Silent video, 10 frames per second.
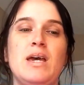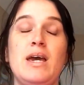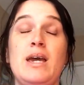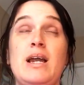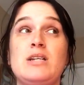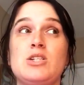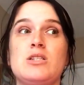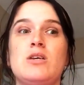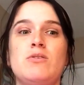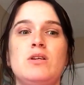And I just
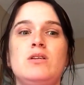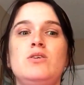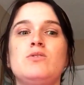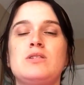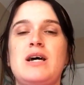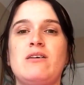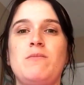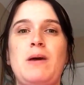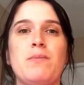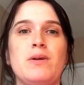loaded a new stack of
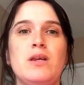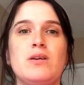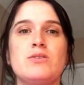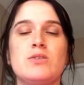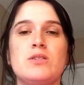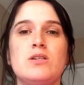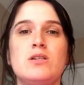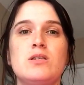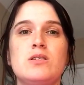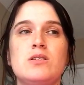paper in here, so it's going
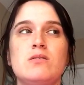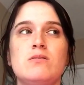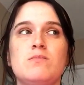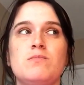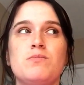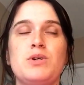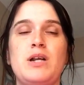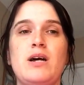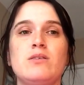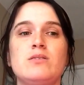to print
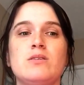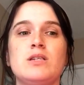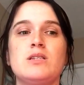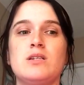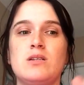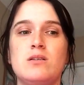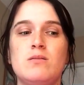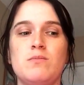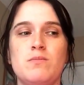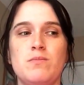out, so it's going to
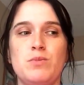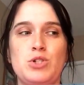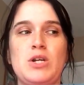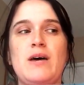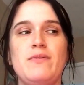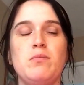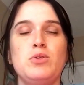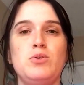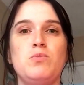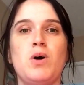push out the
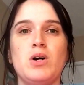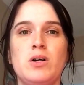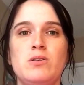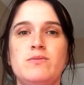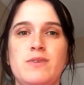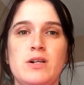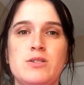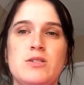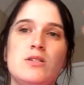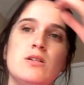blue barcode
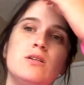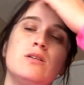first.